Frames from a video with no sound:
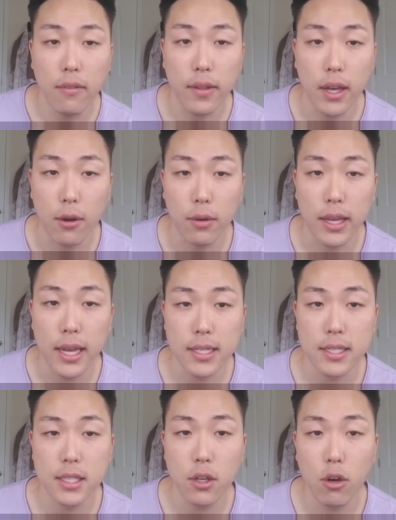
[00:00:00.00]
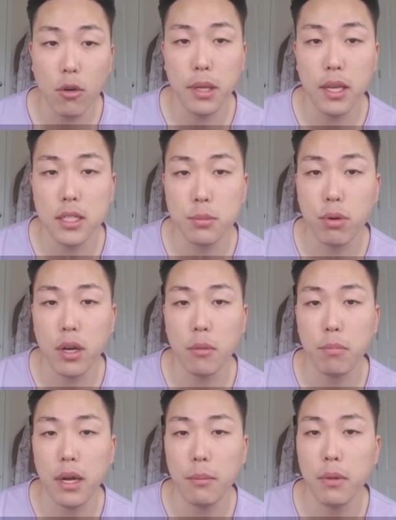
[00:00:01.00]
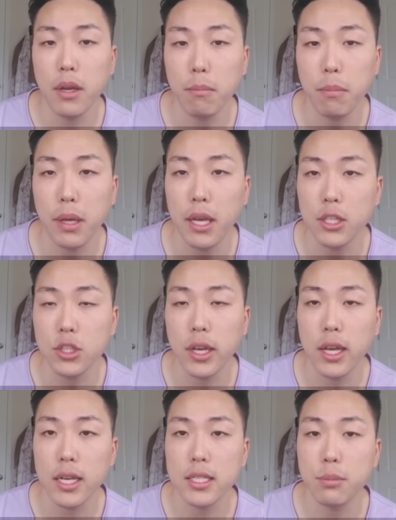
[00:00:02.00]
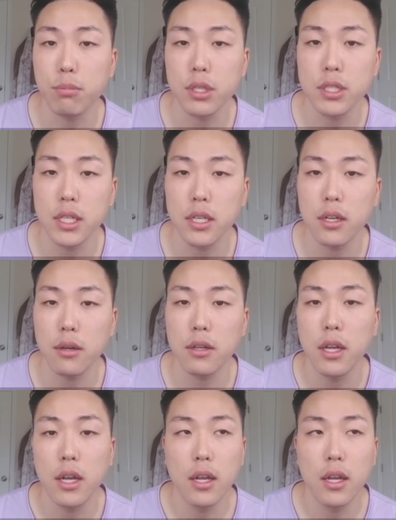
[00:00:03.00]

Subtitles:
Now, Cassiopea's product pipeline page has Breezula